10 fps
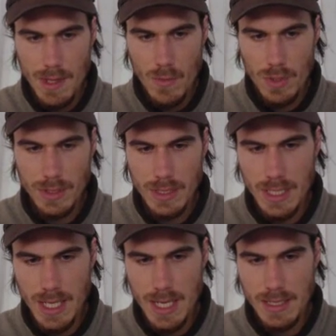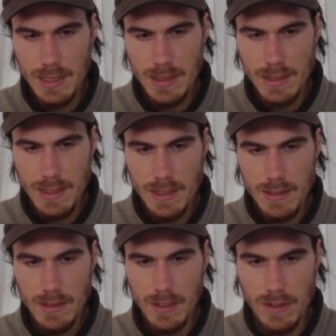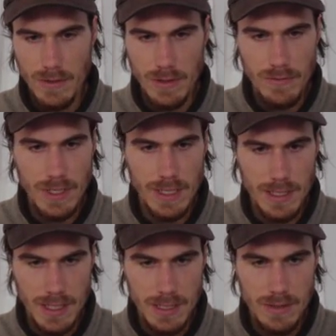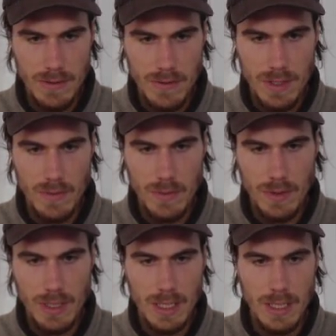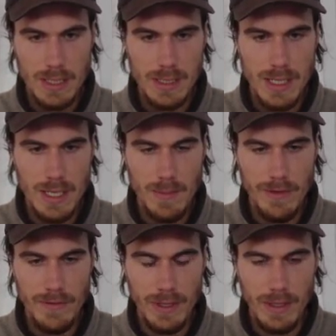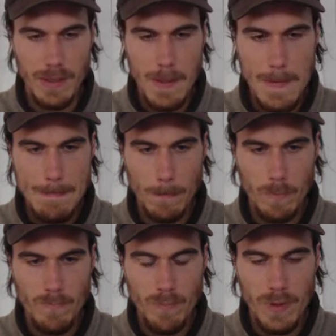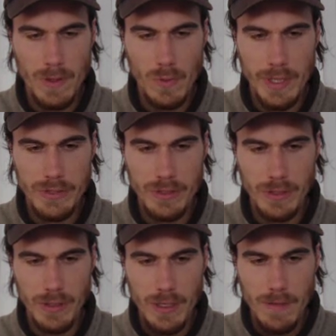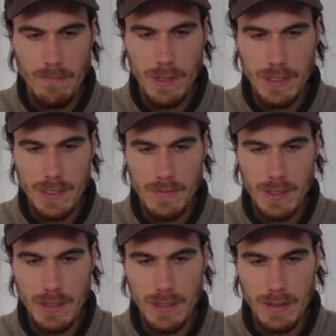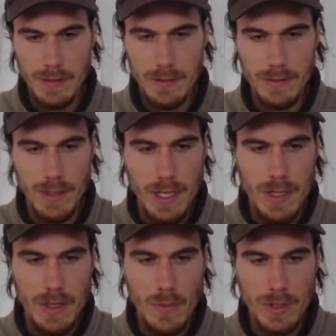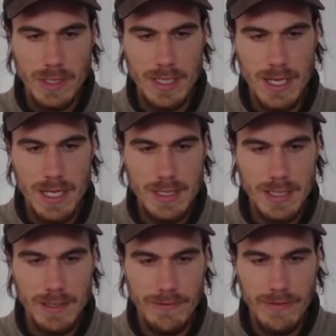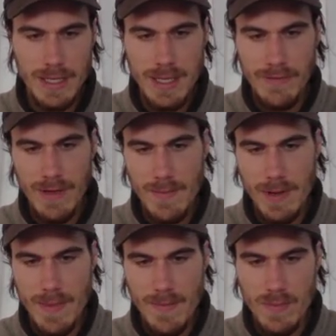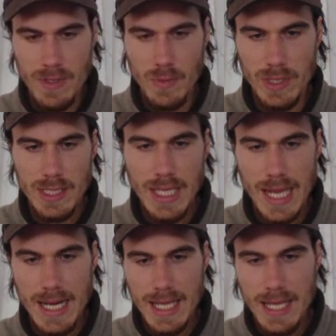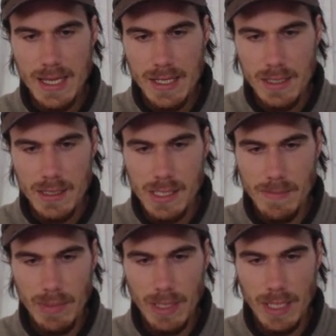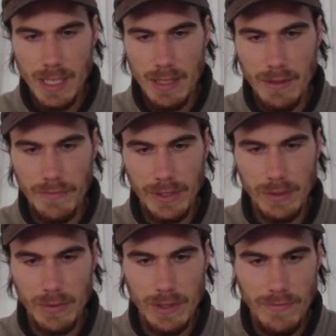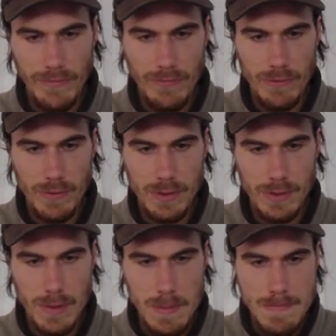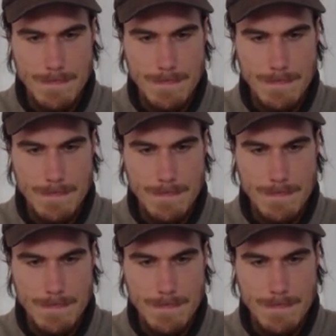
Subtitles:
They want to eat, so you're agreeing, again, you're agreeing with what the guy is saying above, I think, in the question. By the same token, they want to eat and feed their family members with daily supply of healthy fruit.